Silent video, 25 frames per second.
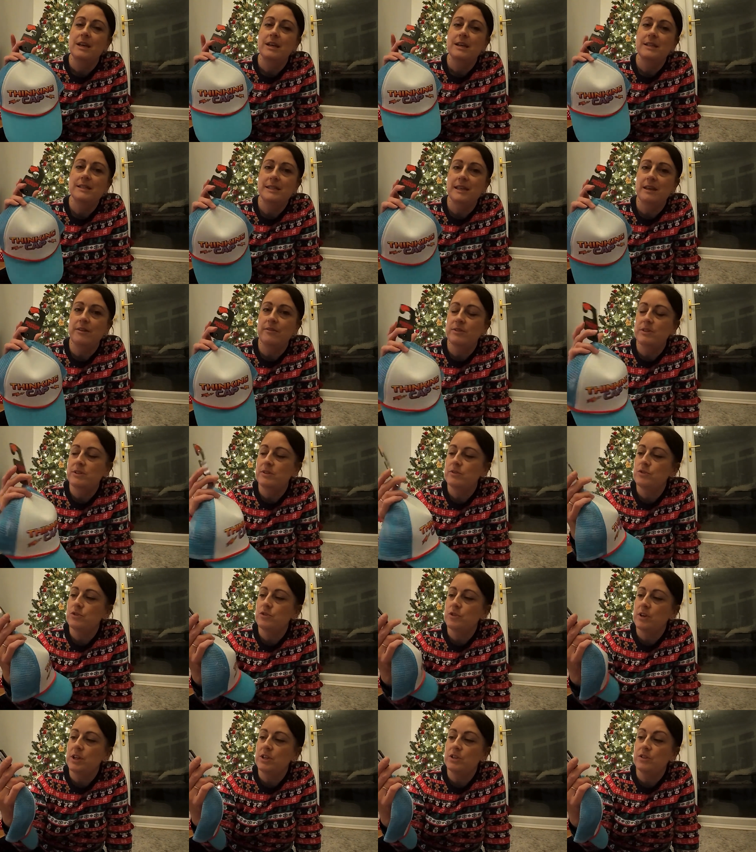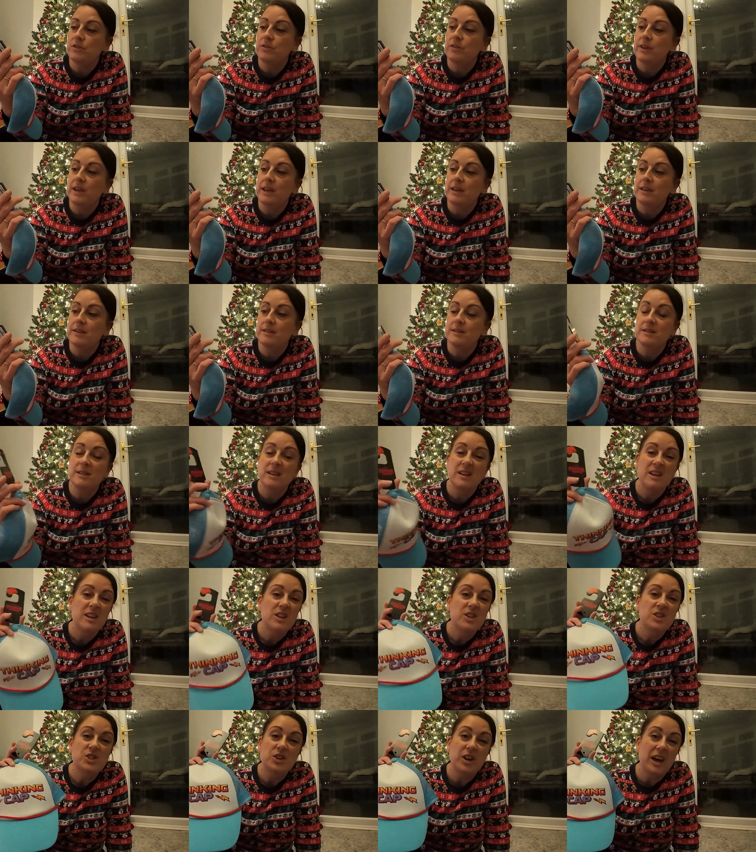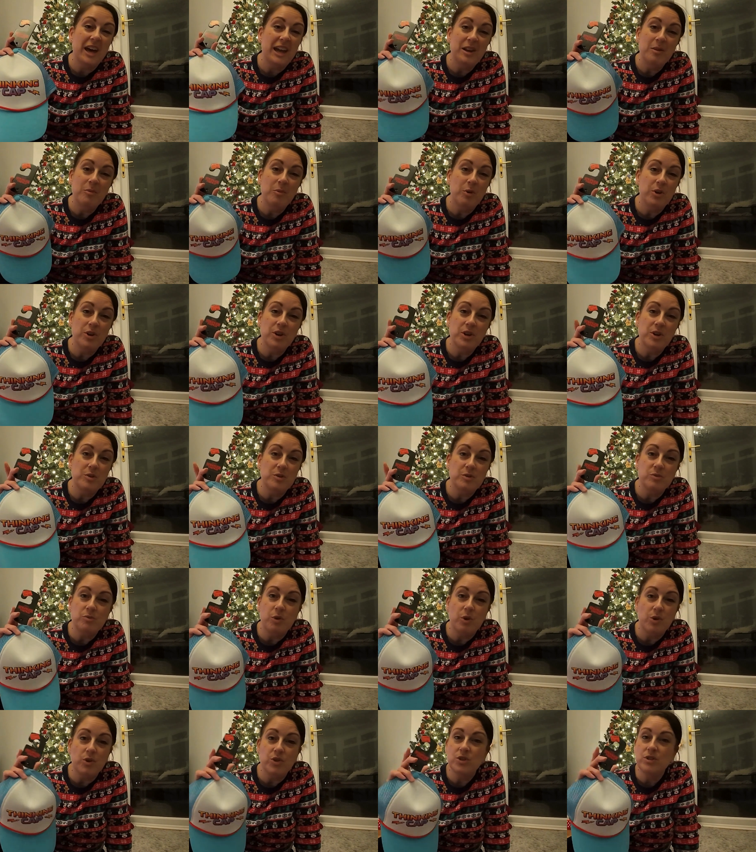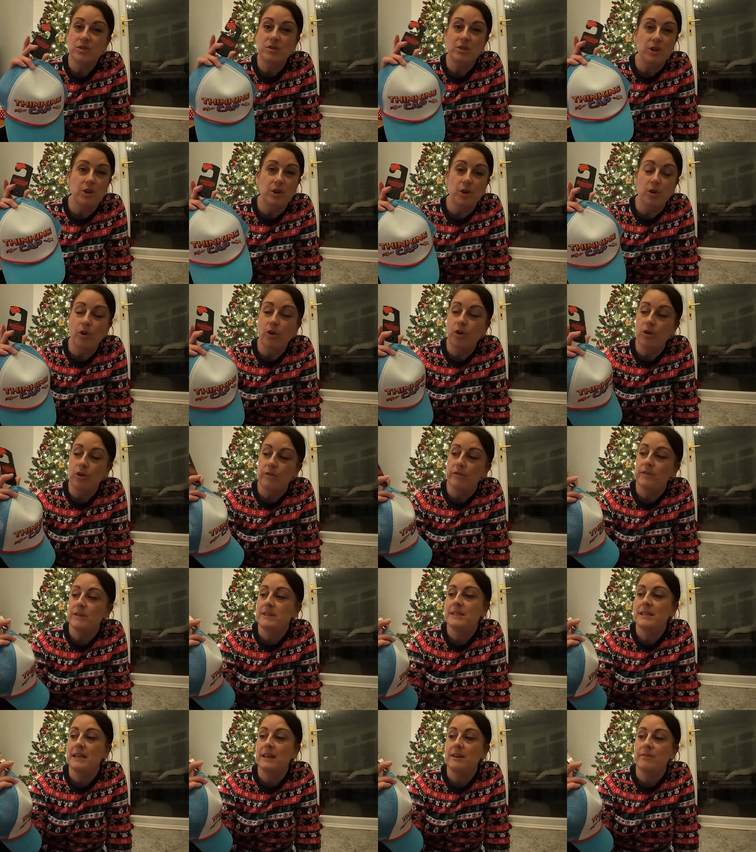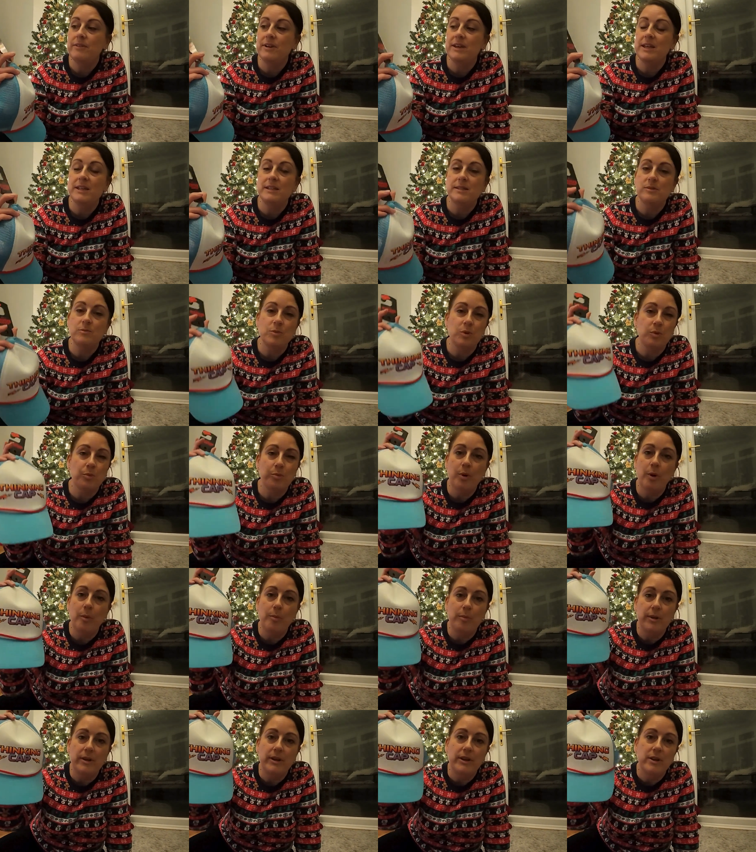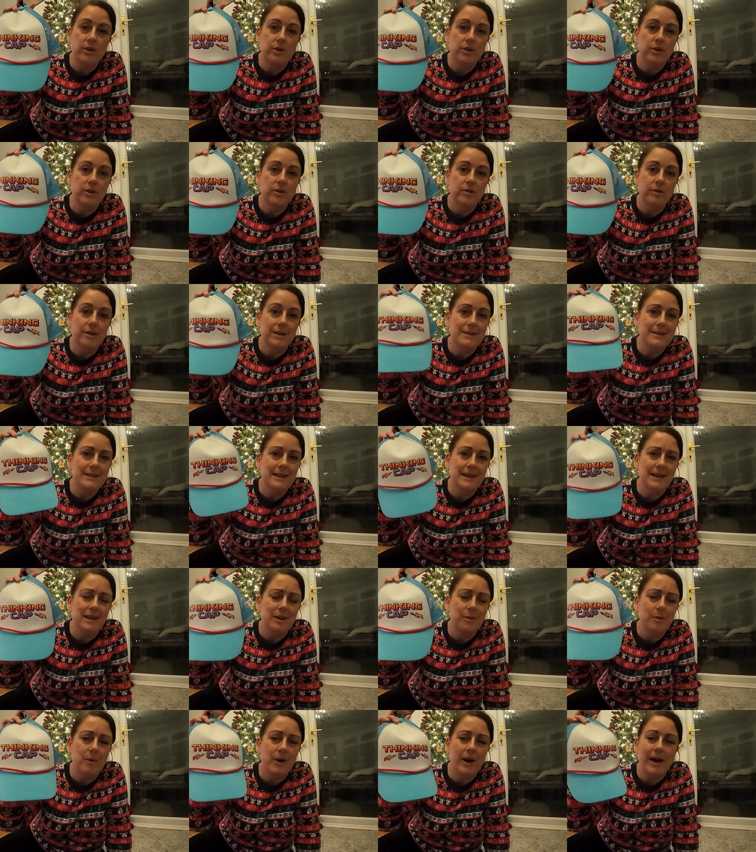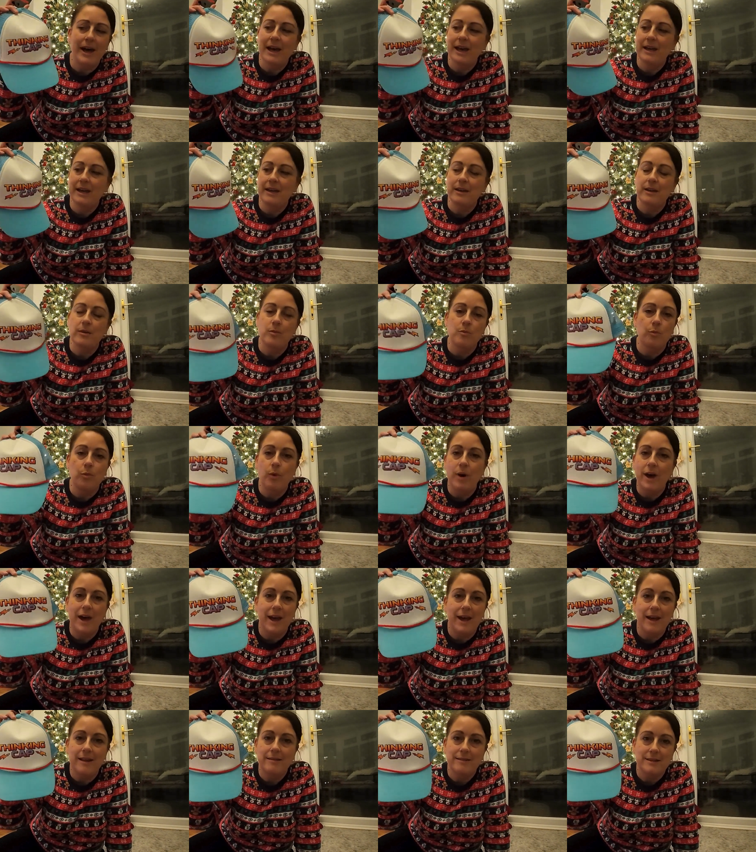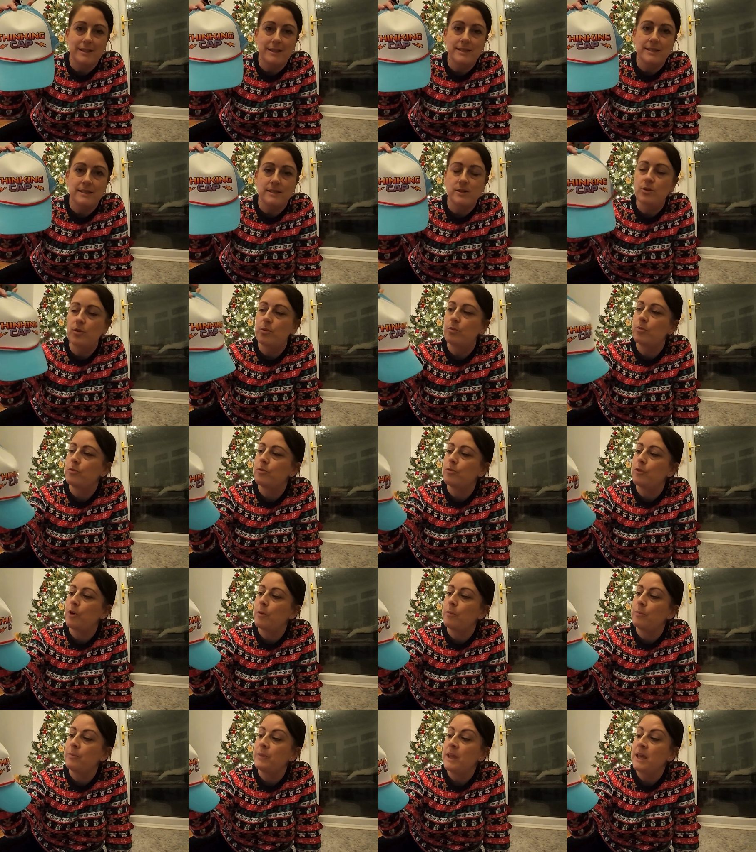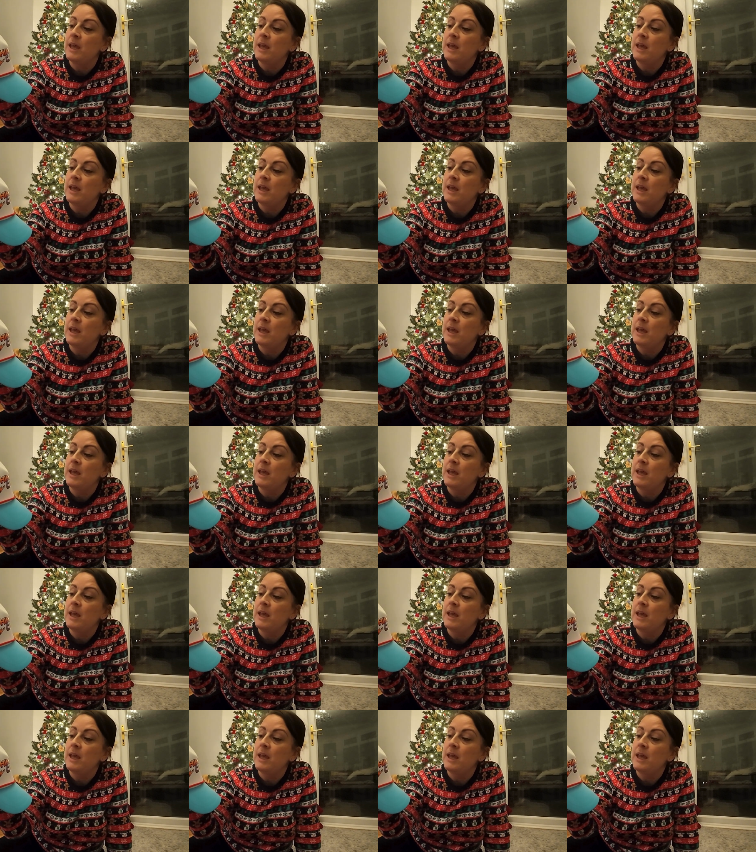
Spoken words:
series of Stranger Things. So anyone who's watched, you know, all of the series will probably know exactly why and where this has come from.